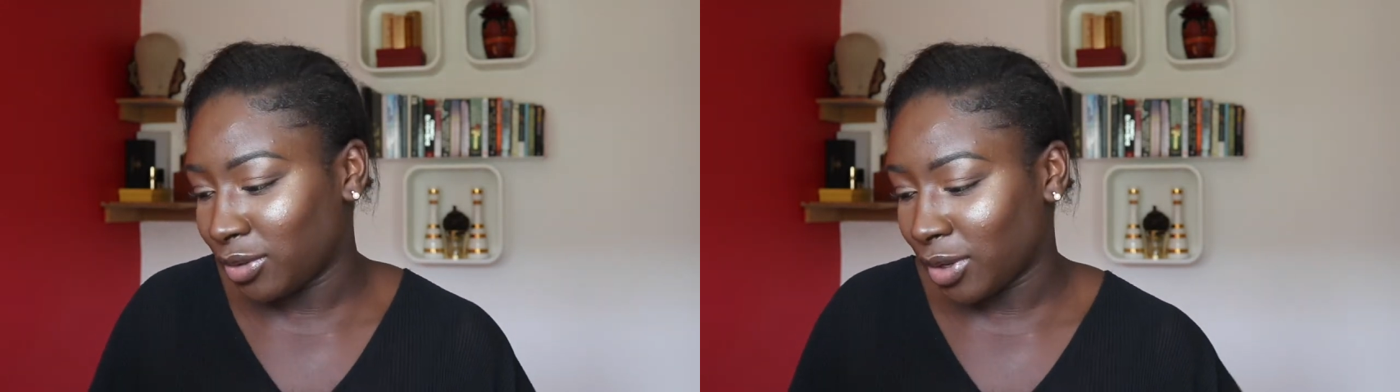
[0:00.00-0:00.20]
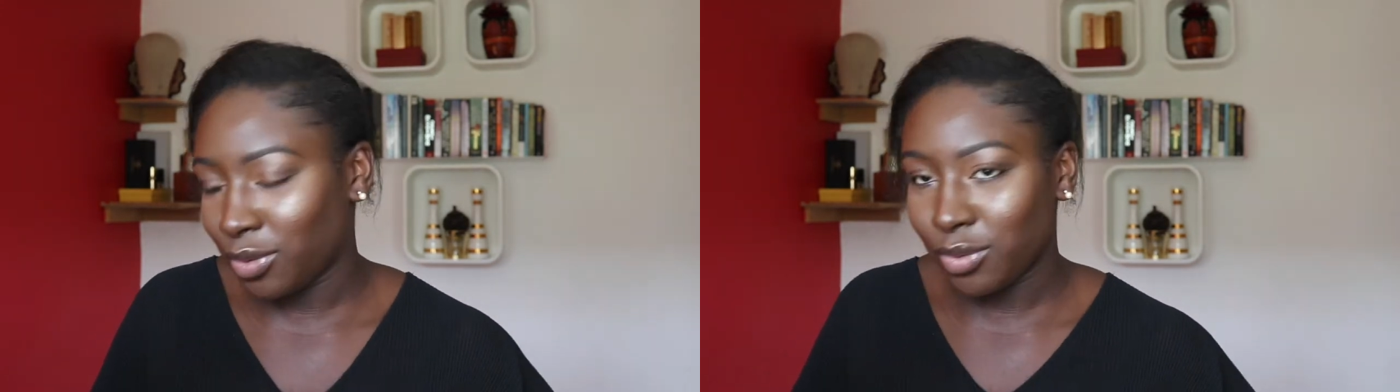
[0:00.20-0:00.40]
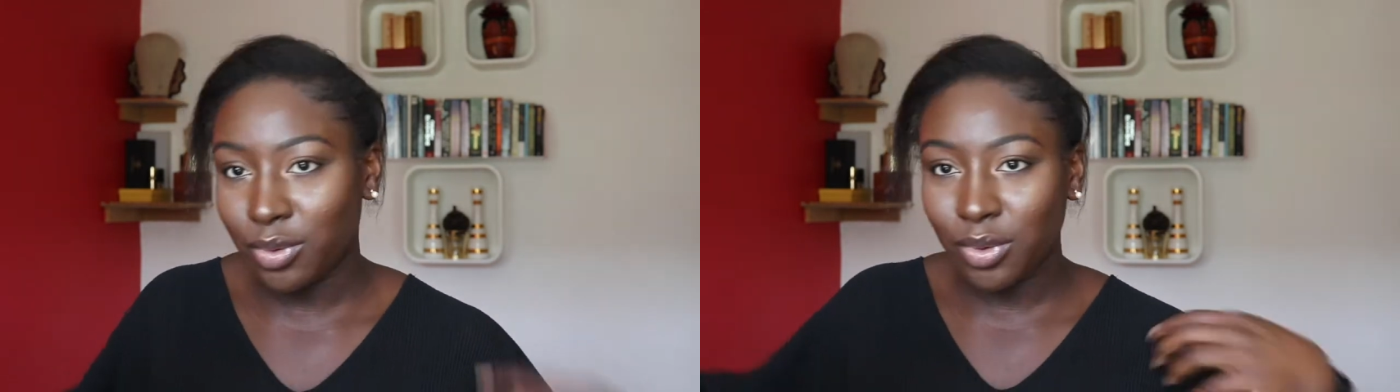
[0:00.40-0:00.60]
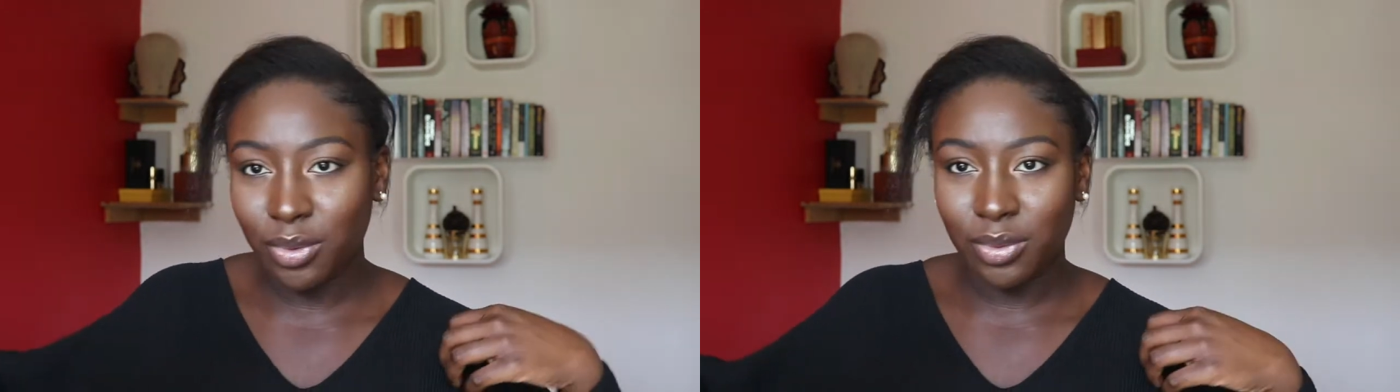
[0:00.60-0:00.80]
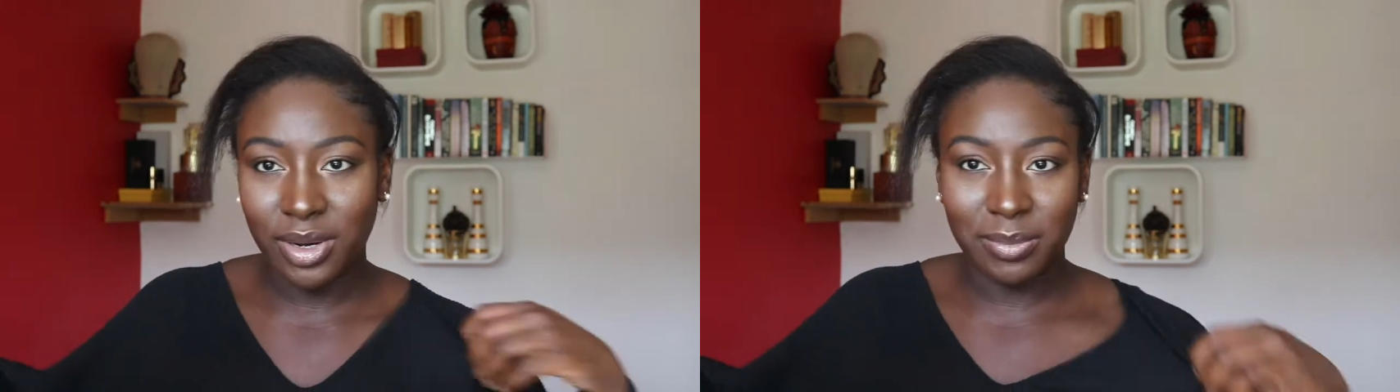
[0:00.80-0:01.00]
so I thought,
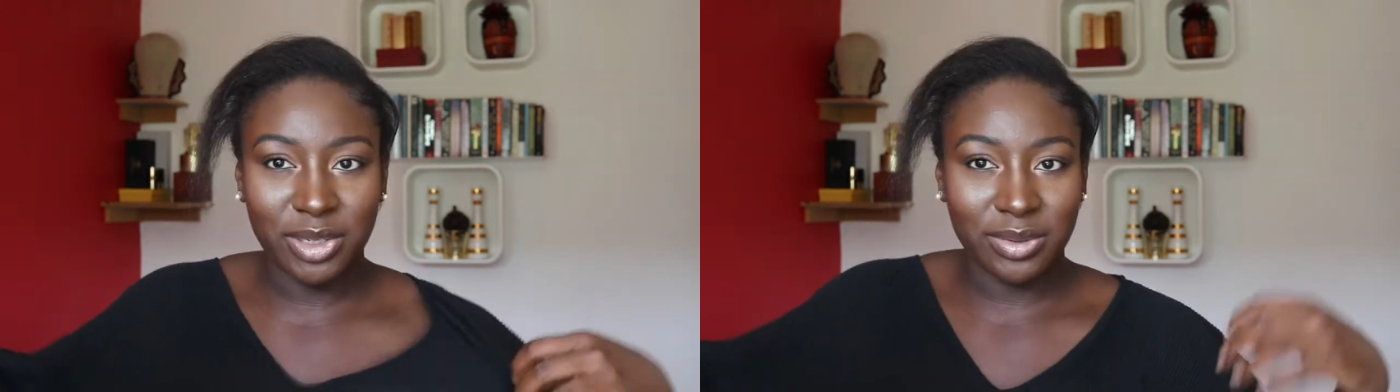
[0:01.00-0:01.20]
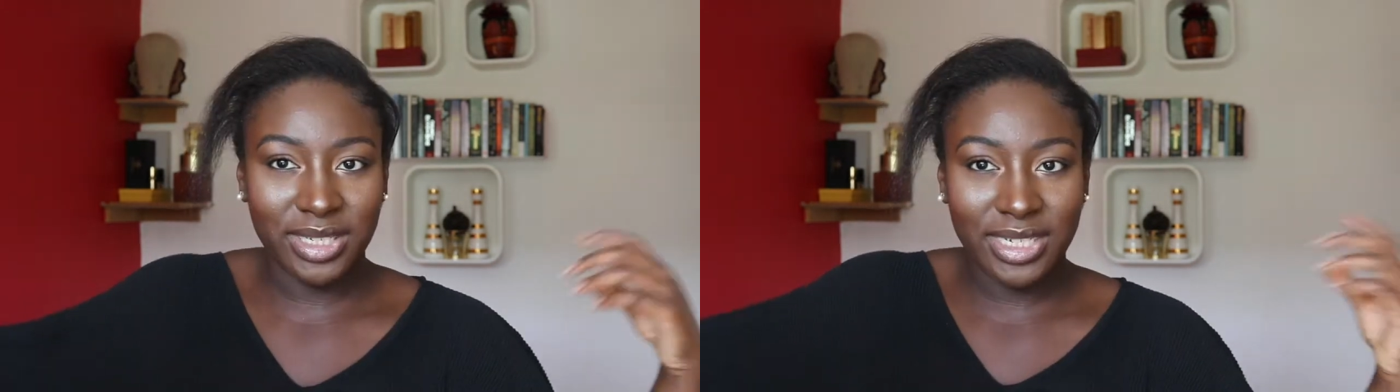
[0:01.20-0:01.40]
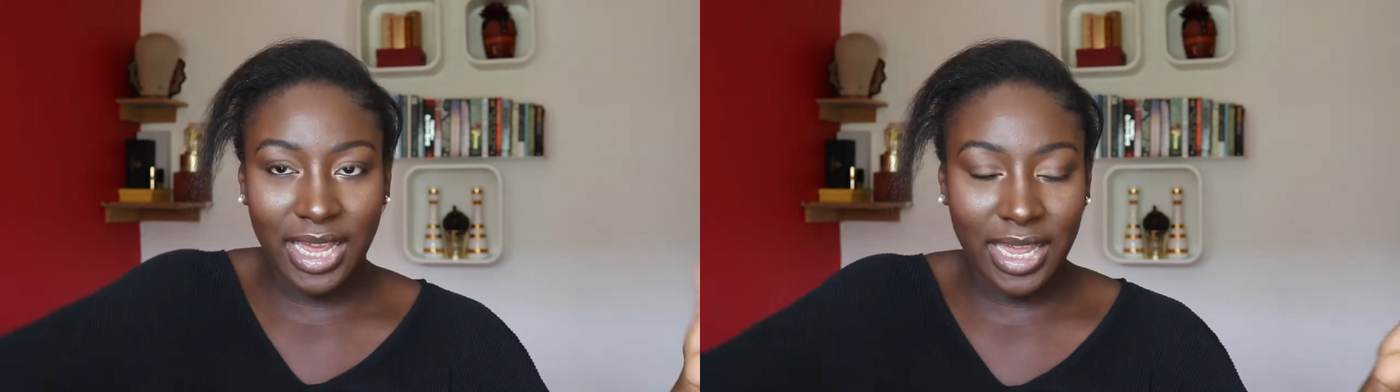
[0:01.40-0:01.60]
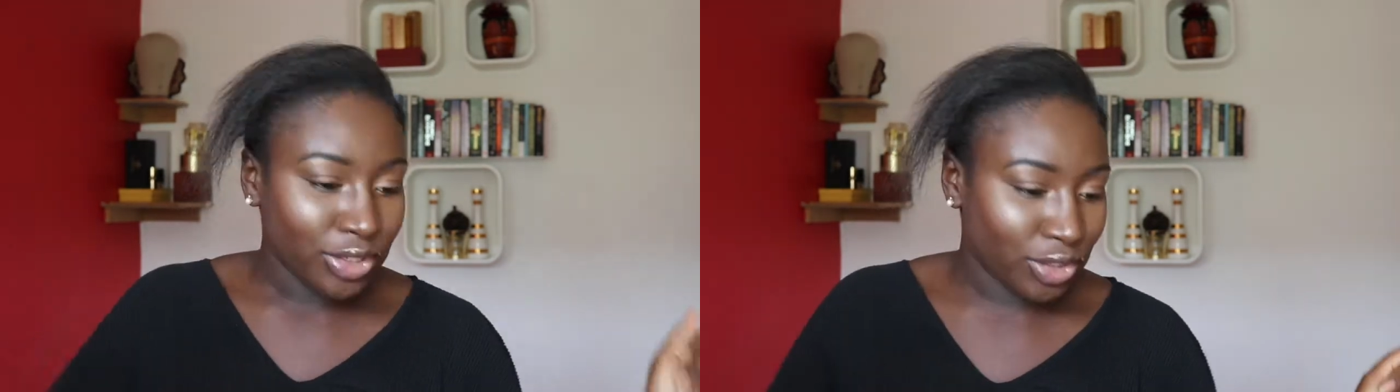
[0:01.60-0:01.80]
oh, let me do it today.